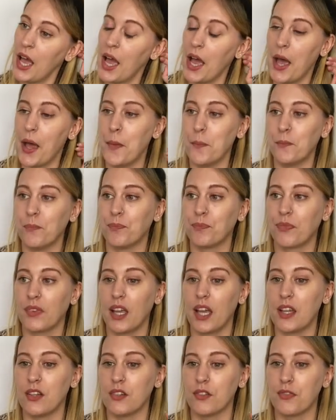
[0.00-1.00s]

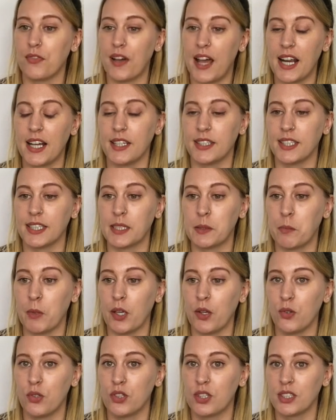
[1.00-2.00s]
and file a
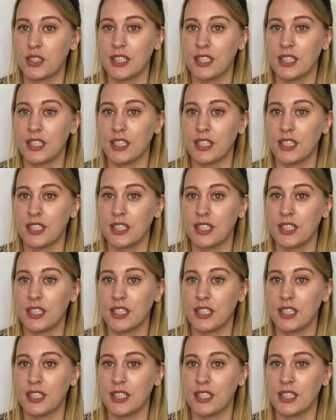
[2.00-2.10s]
dispute